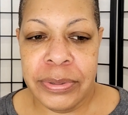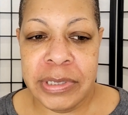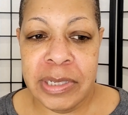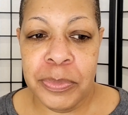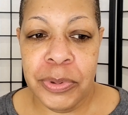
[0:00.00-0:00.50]

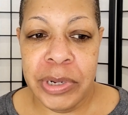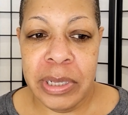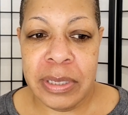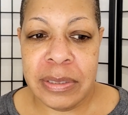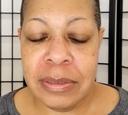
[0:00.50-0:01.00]
deep
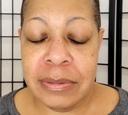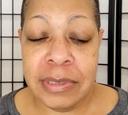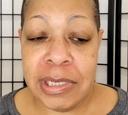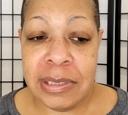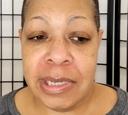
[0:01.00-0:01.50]
breaths,
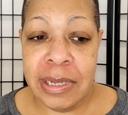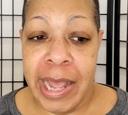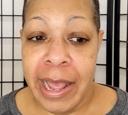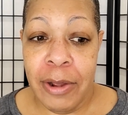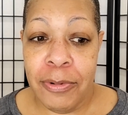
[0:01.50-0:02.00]
just say
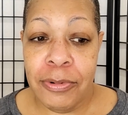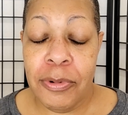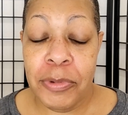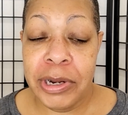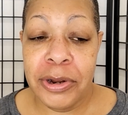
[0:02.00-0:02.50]
ow
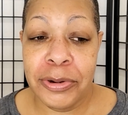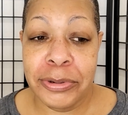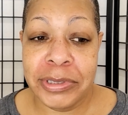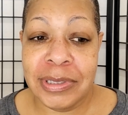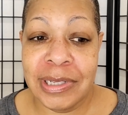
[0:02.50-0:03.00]
when it
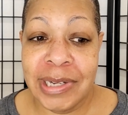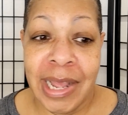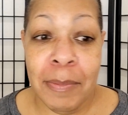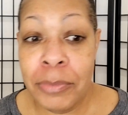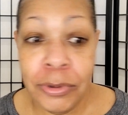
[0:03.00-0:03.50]
hurts and
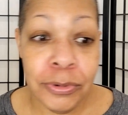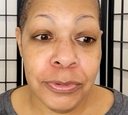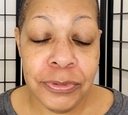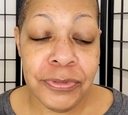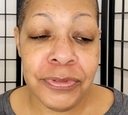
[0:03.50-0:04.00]
not
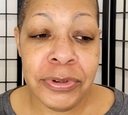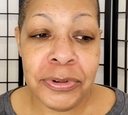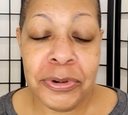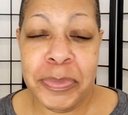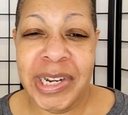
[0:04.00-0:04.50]
move
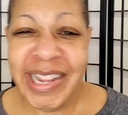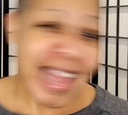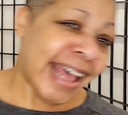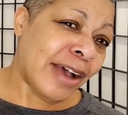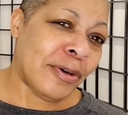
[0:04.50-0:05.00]
or be like,
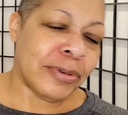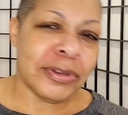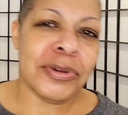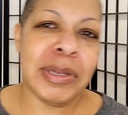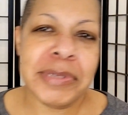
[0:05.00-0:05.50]
ow,
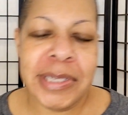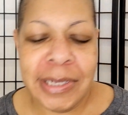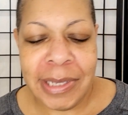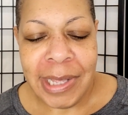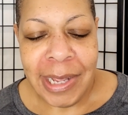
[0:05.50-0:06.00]
you know what I'm
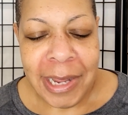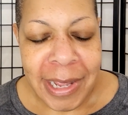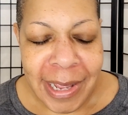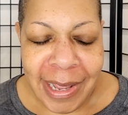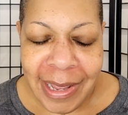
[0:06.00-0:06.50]
saying?
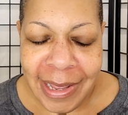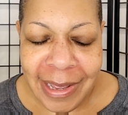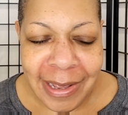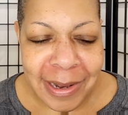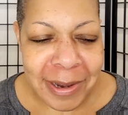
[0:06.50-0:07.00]

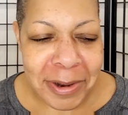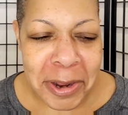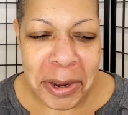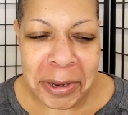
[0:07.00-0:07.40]
And